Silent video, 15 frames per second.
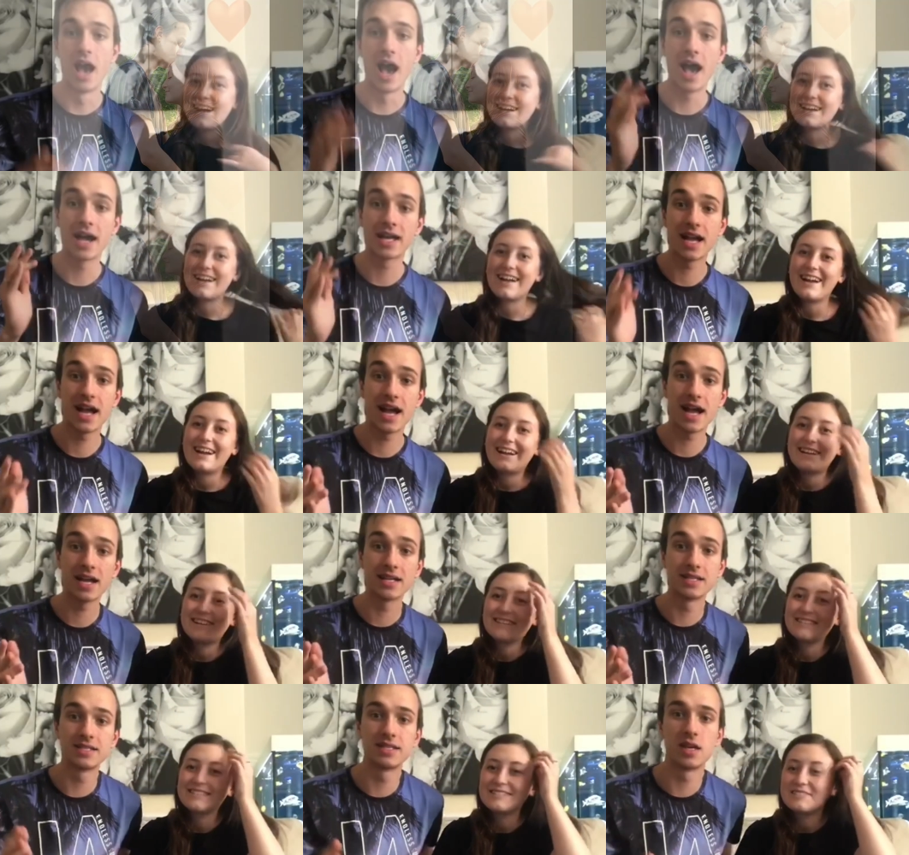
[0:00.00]
Speaker 1: guys.
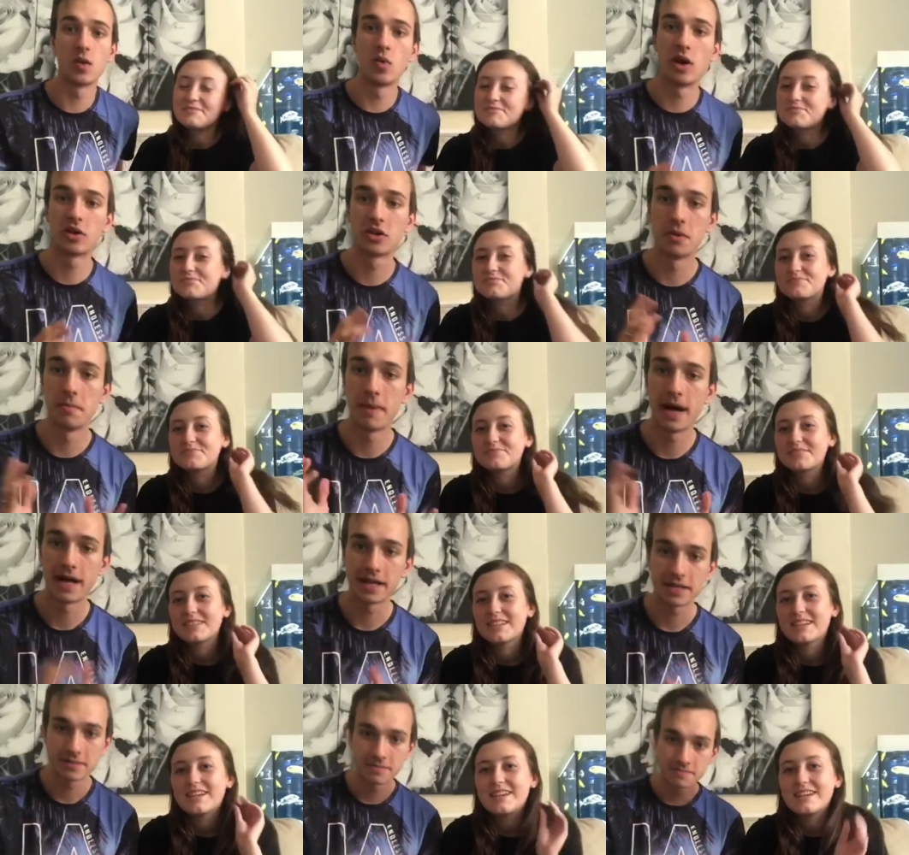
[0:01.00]
Speaker 2: guys. and welcome
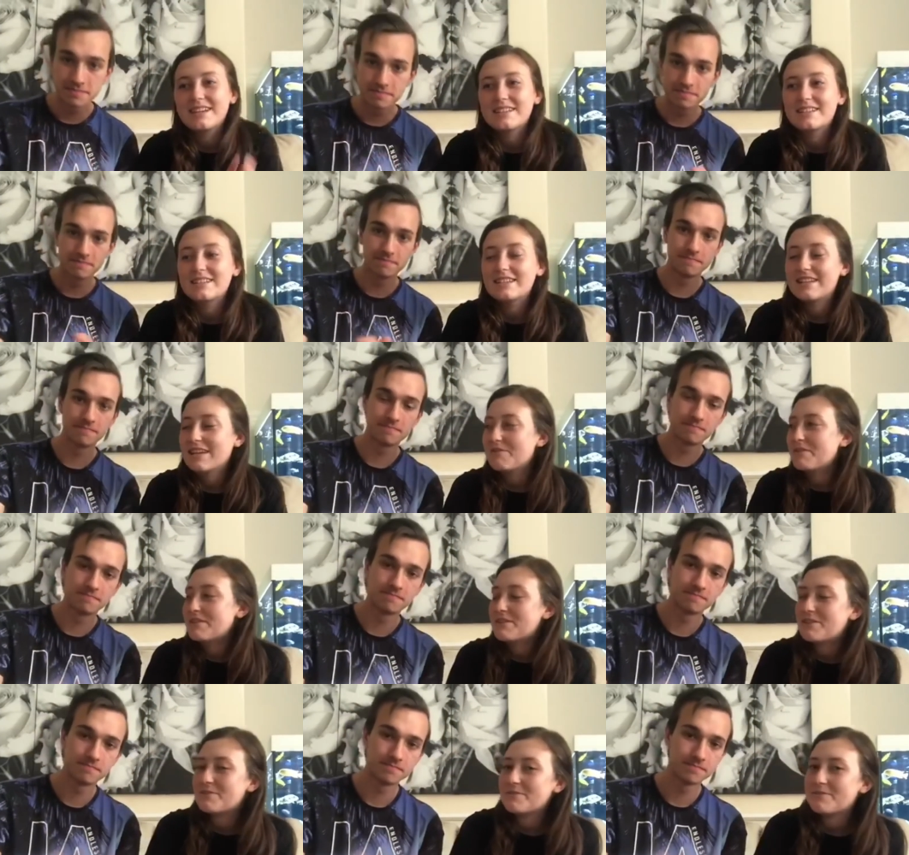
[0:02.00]
back.
Speaker 1: Today we
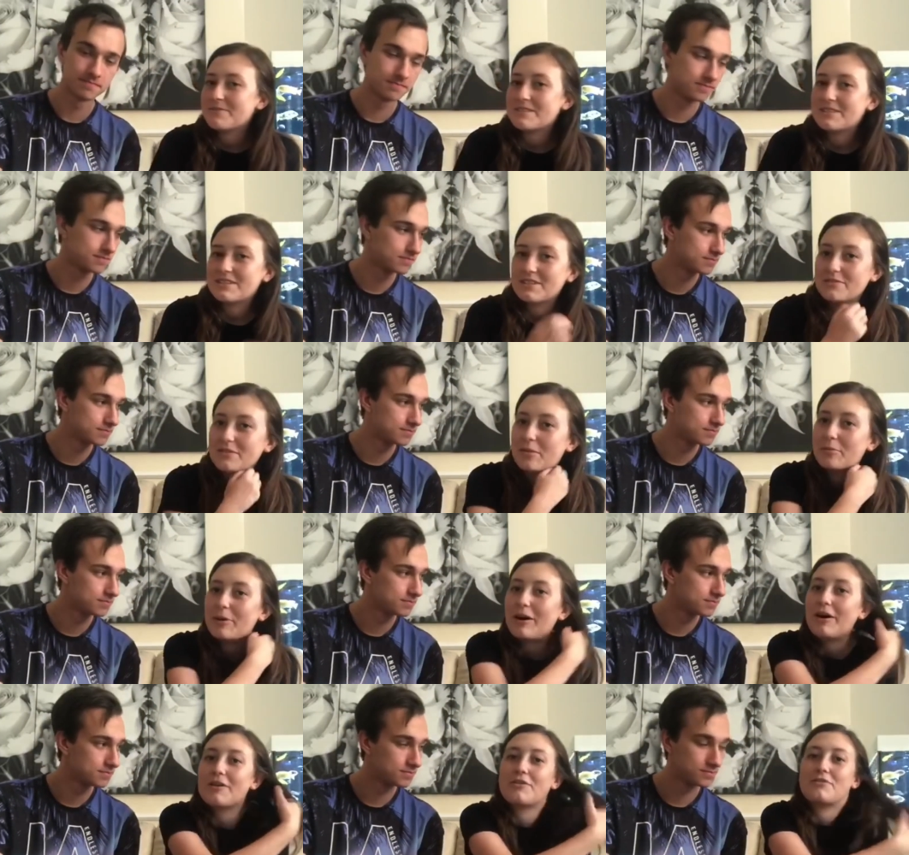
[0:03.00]
thought we would do a
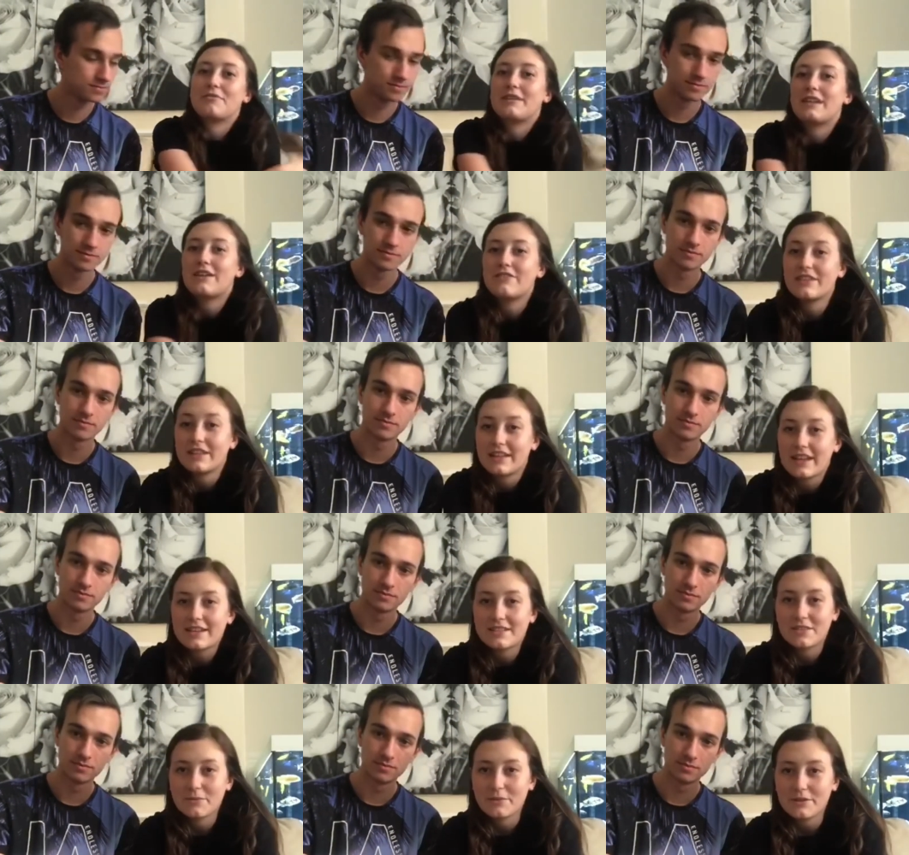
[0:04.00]
part three of the Guess
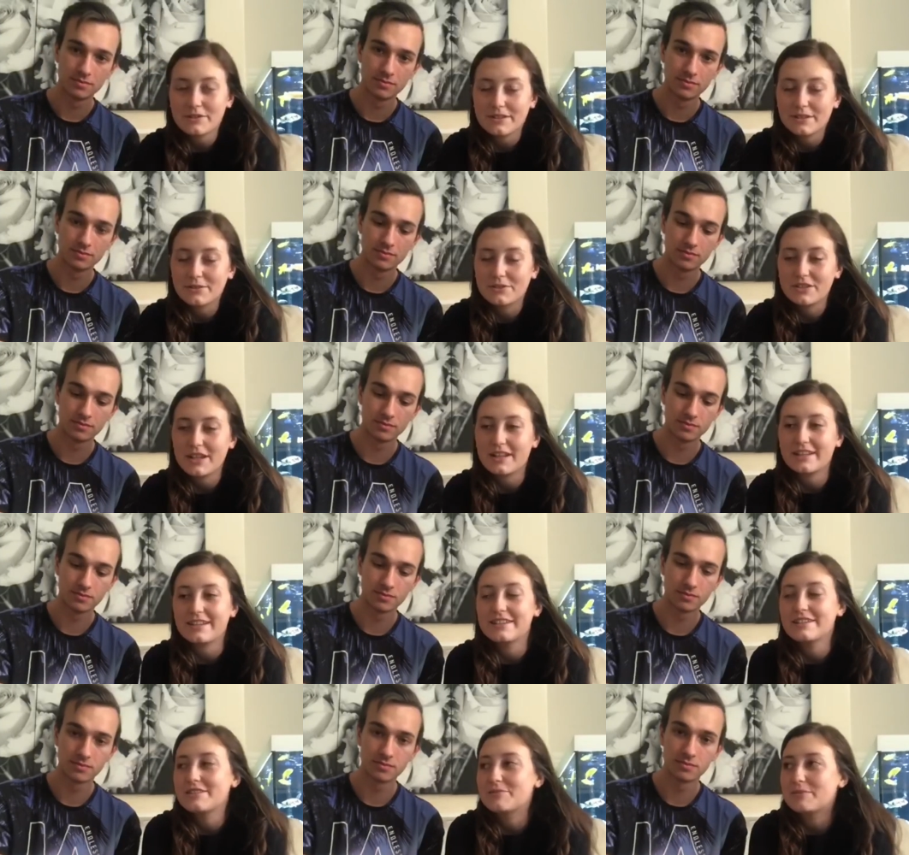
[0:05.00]
the Word Tickle
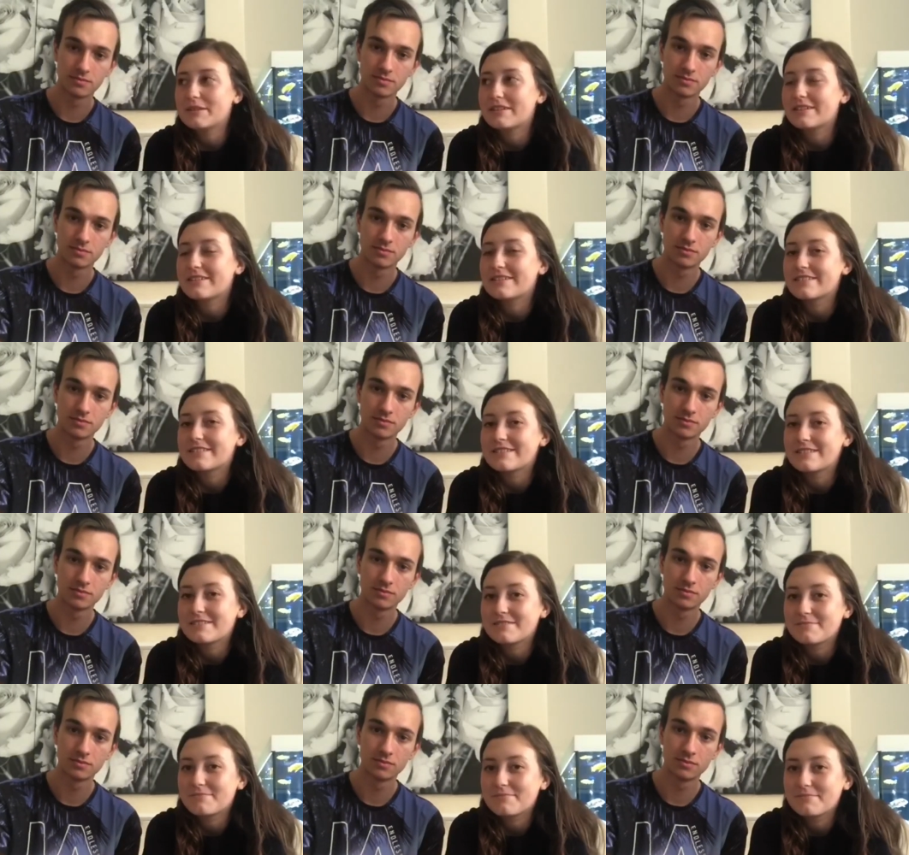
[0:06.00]
Challenge because
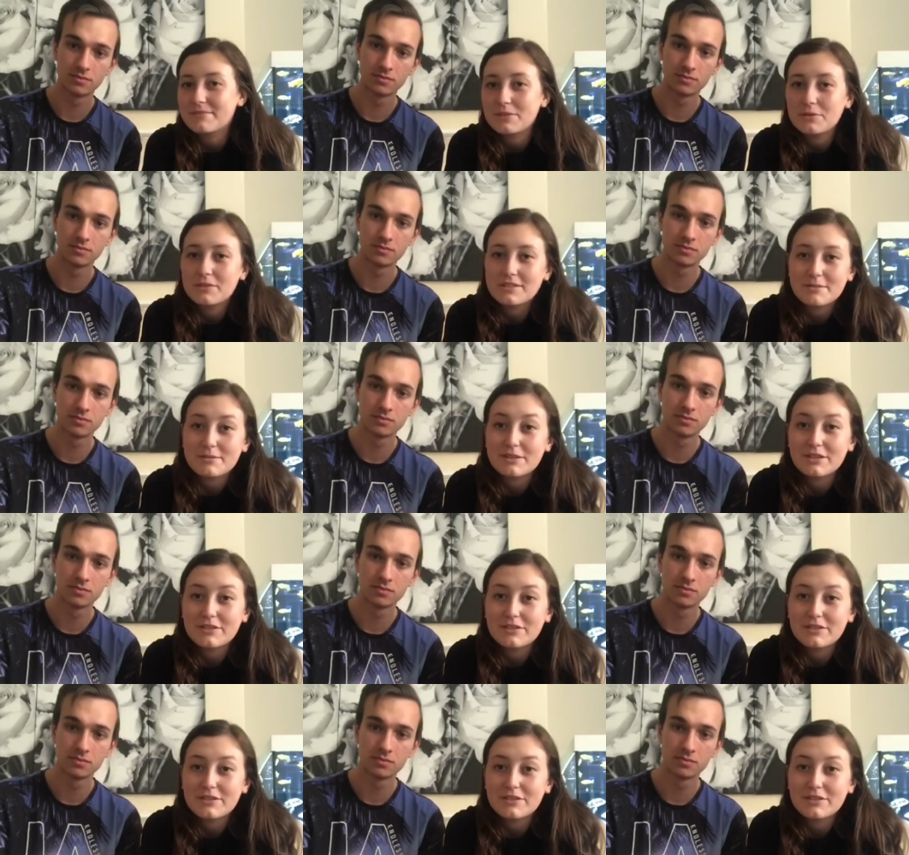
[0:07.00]
you all seem to love